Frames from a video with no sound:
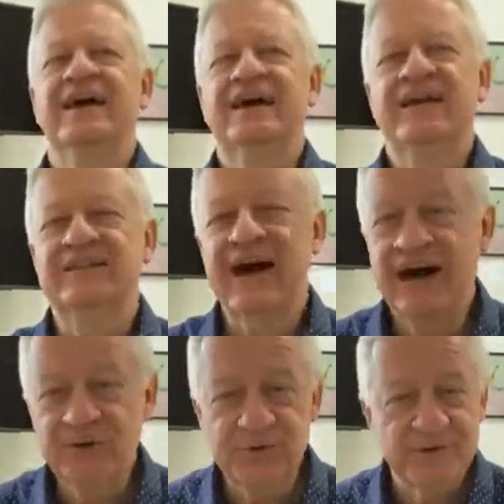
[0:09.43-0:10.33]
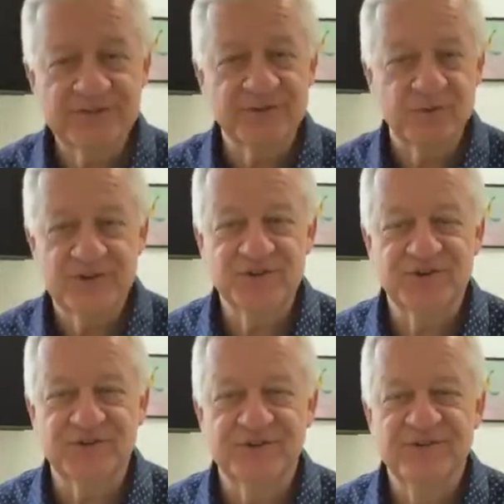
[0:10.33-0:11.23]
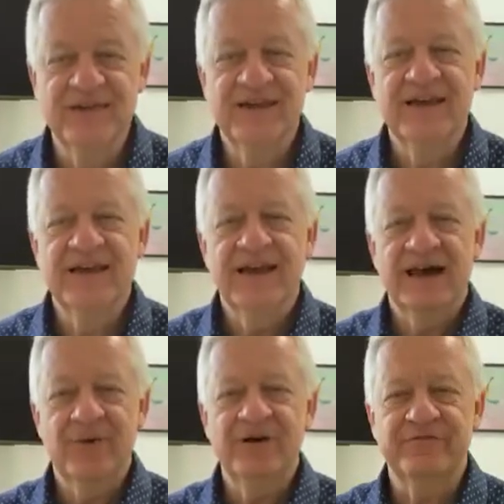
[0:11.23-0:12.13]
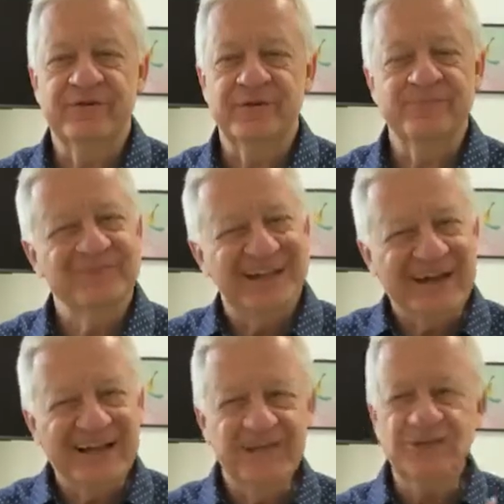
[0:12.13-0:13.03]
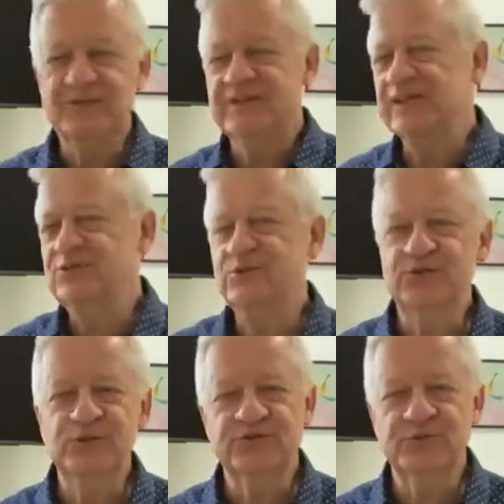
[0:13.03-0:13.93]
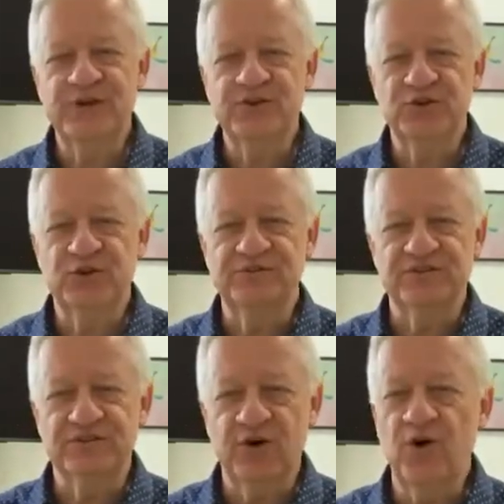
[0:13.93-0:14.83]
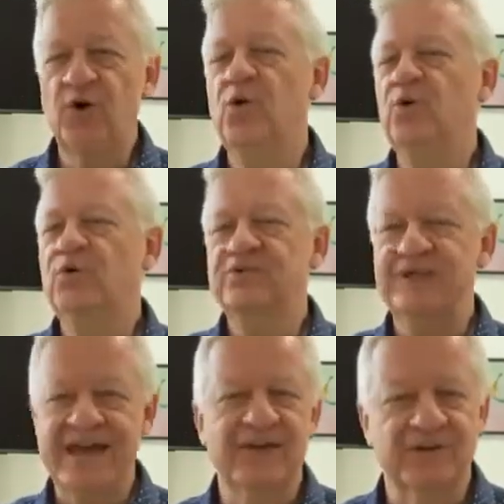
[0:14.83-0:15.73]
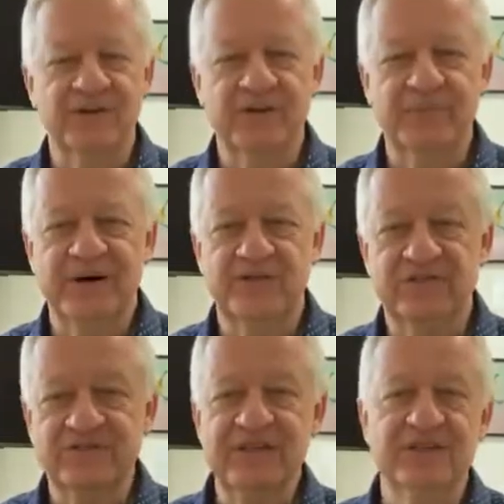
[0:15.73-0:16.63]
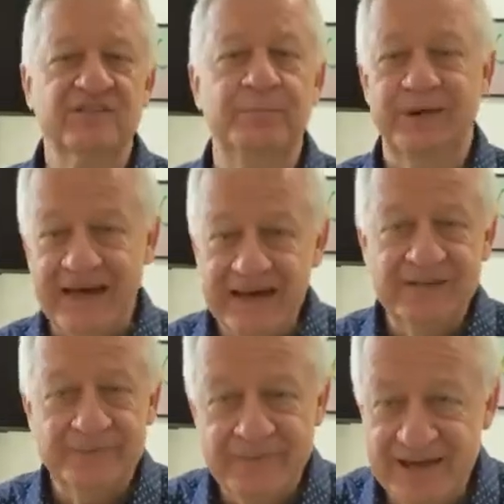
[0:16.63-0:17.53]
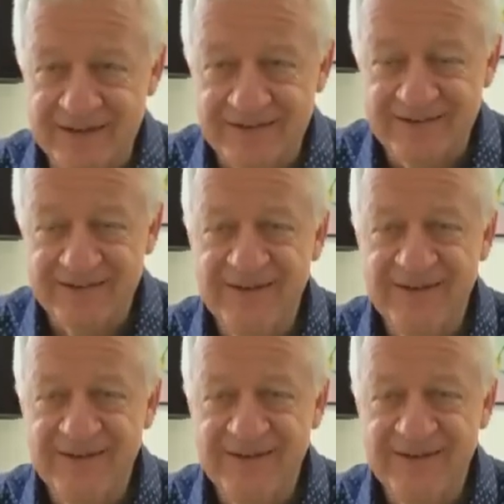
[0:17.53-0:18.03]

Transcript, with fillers: and hard to answer question. However, I'll use the illustration of this old tale about six blind men